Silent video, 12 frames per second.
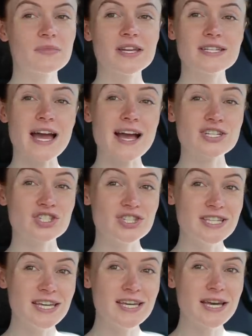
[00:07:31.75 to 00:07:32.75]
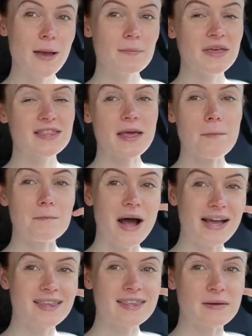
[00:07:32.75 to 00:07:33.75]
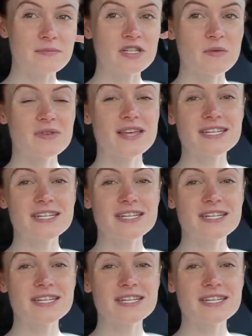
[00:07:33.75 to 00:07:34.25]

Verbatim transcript: The dash D means that my symptoms